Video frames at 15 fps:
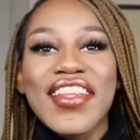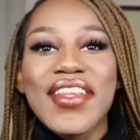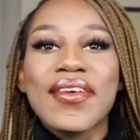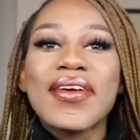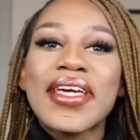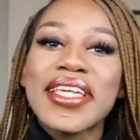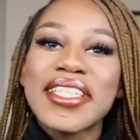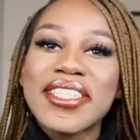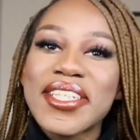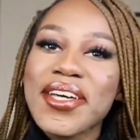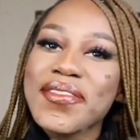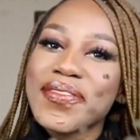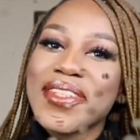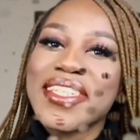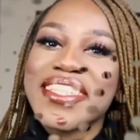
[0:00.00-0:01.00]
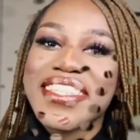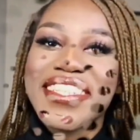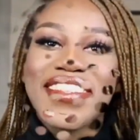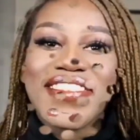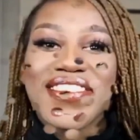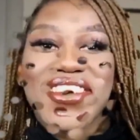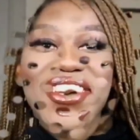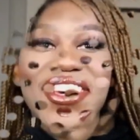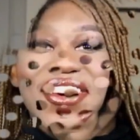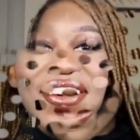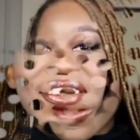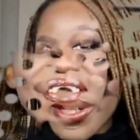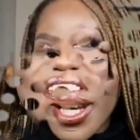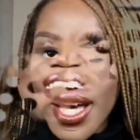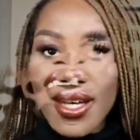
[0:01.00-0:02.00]
let me jump into the
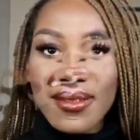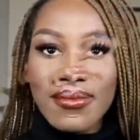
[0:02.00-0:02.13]
video.